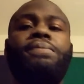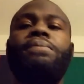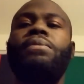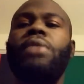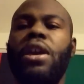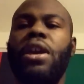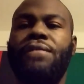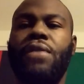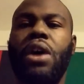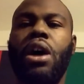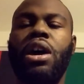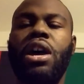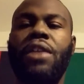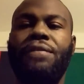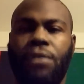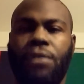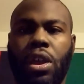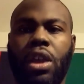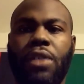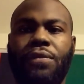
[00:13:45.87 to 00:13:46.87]

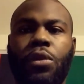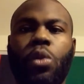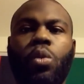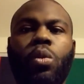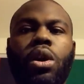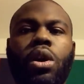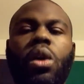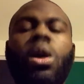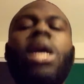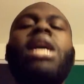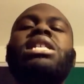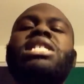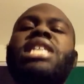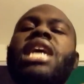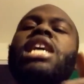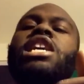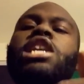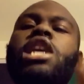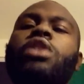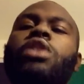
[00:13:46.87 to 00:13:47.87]
if you will.
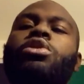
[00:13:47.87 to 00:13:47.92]
Take your